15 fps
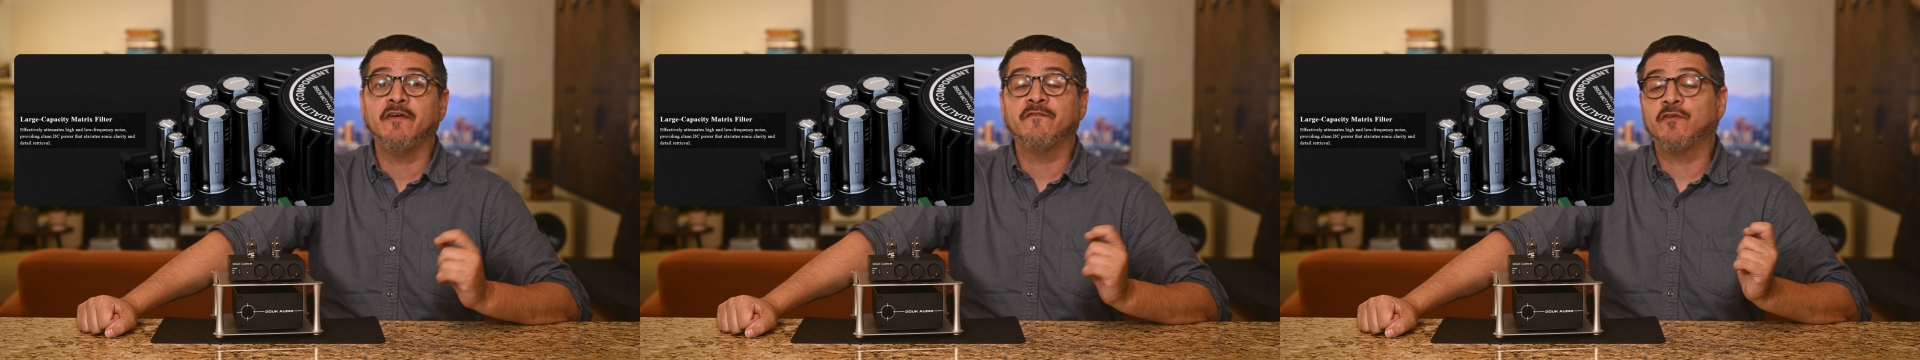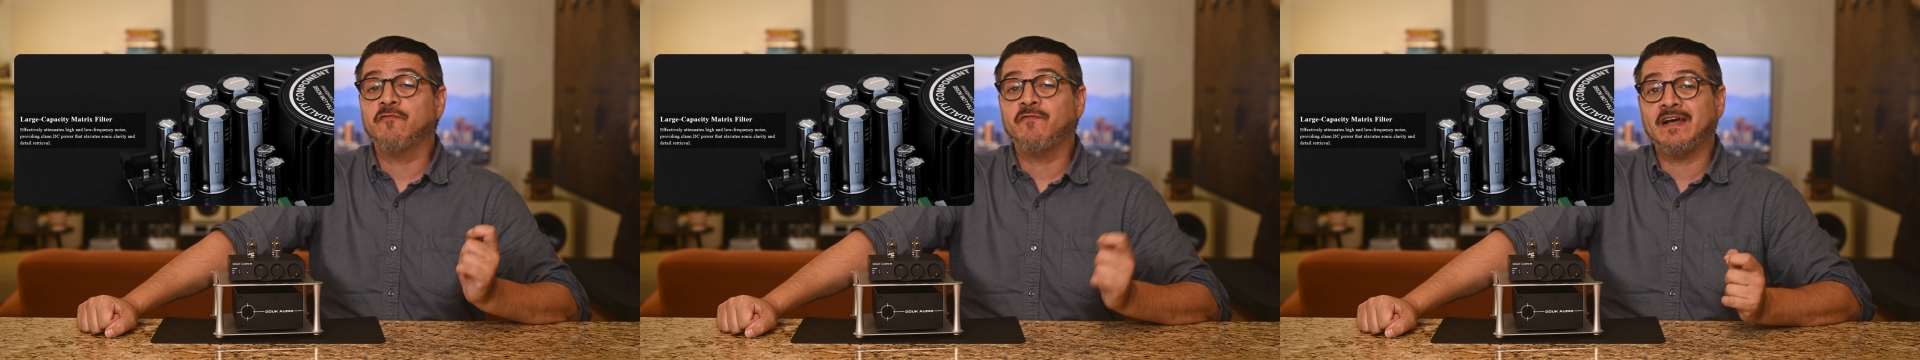
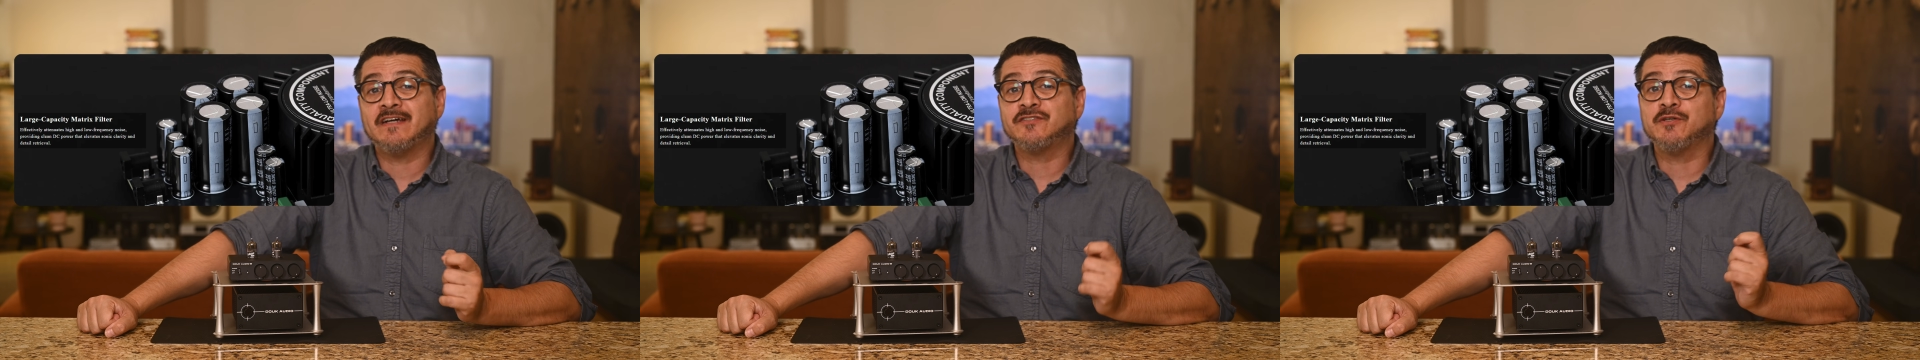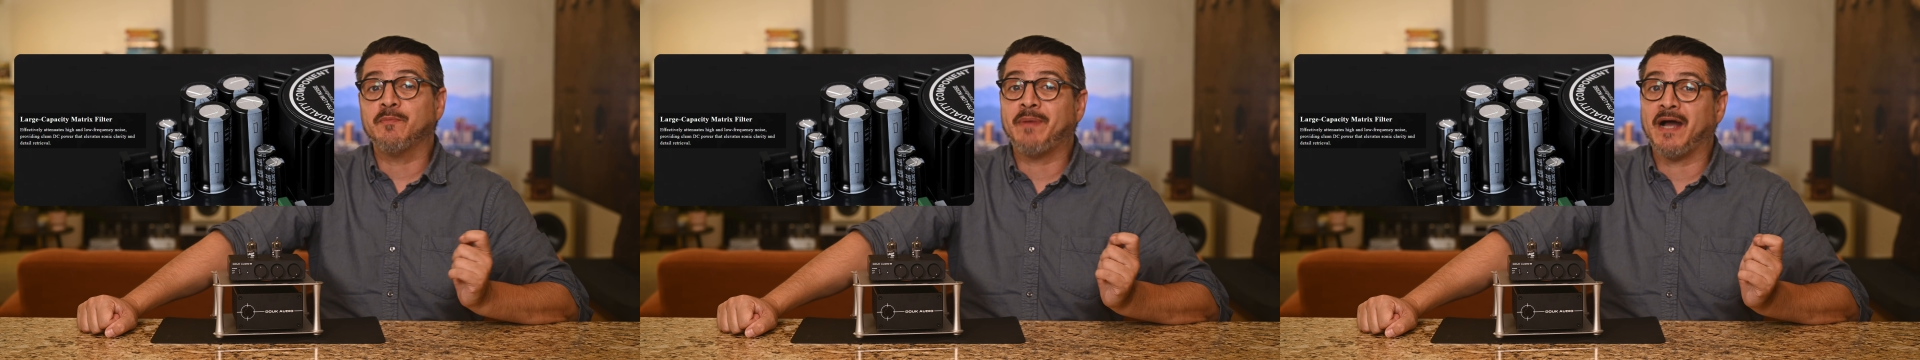for
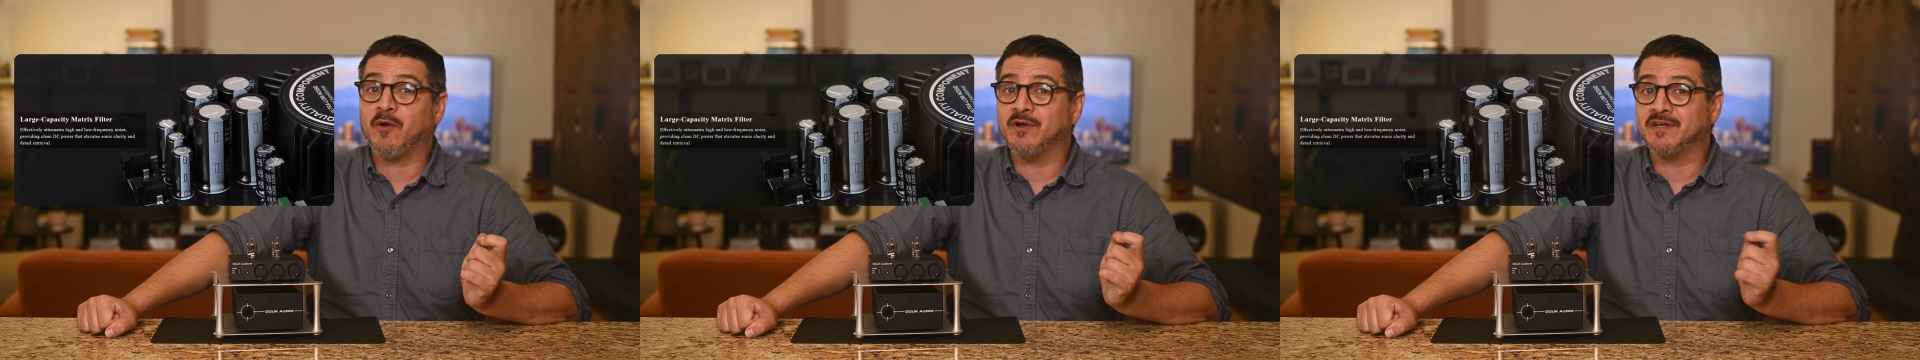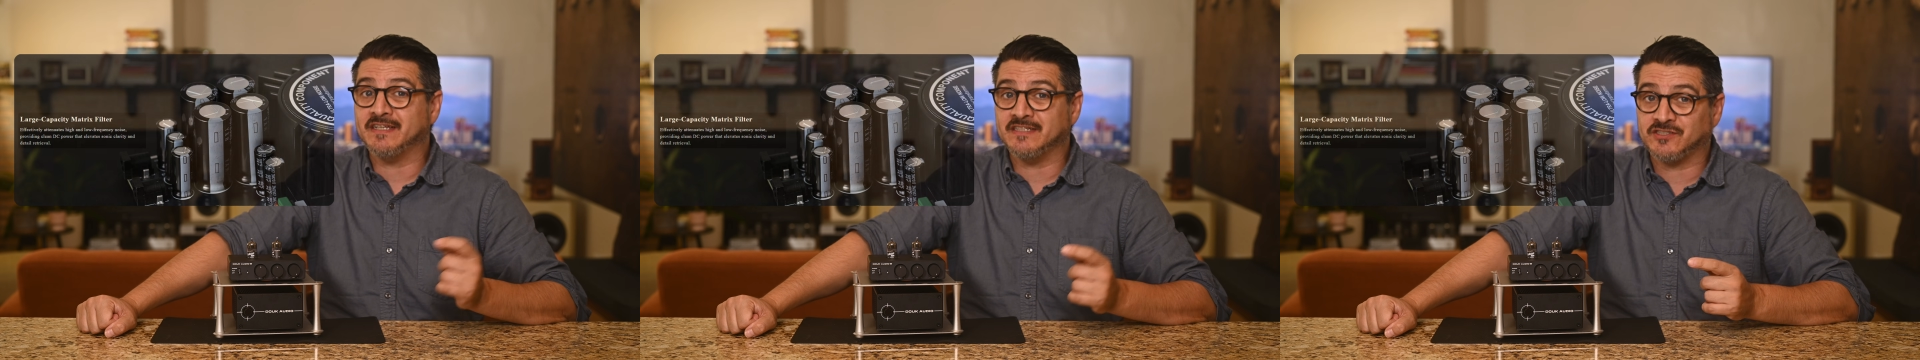faster power
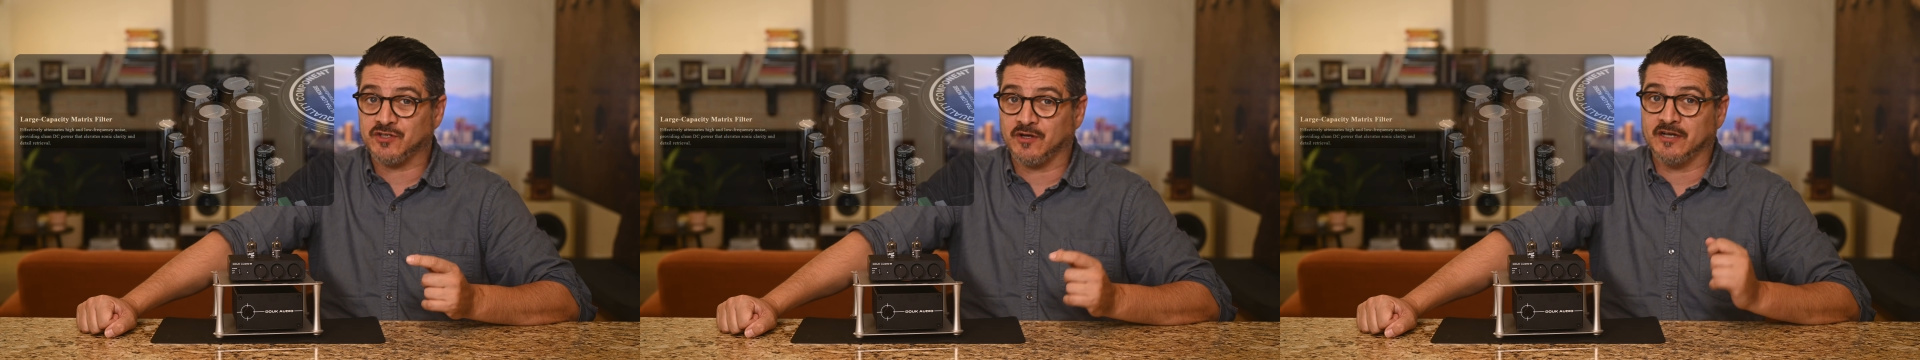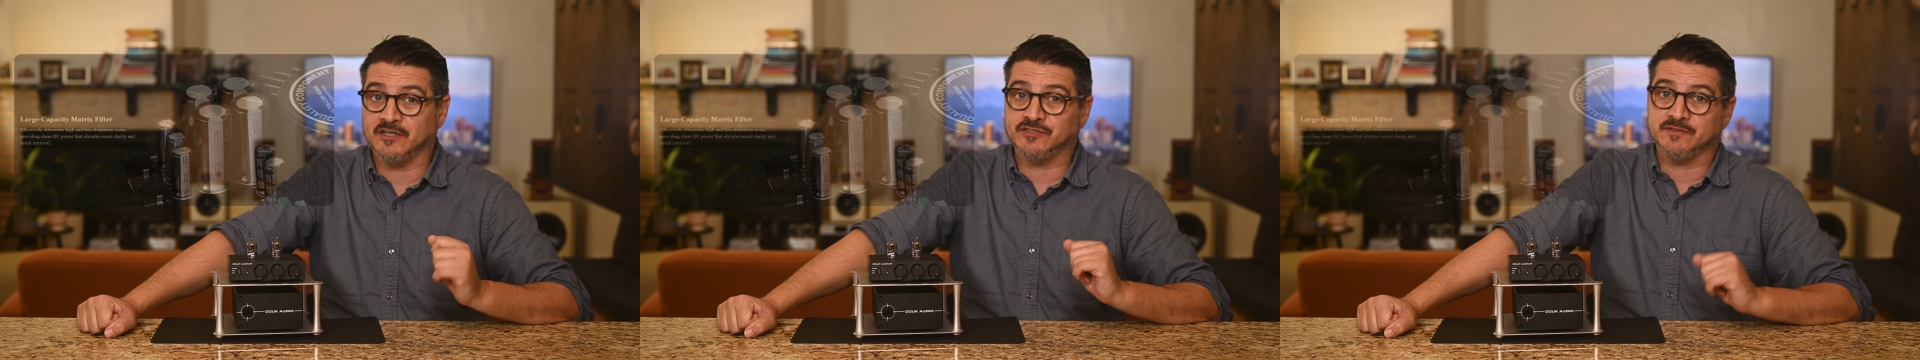
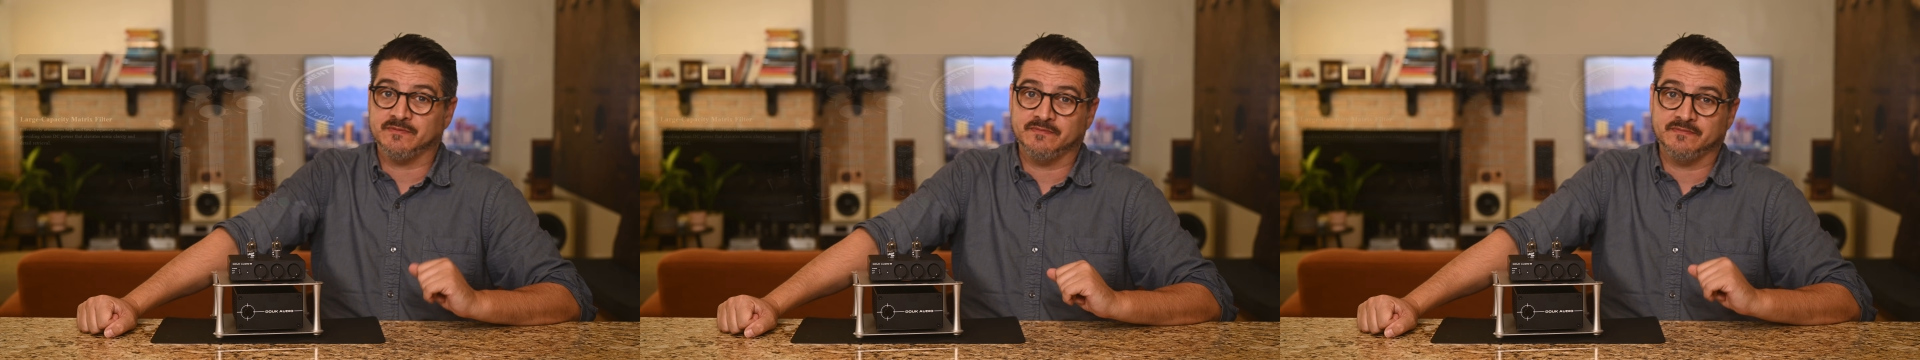discharge.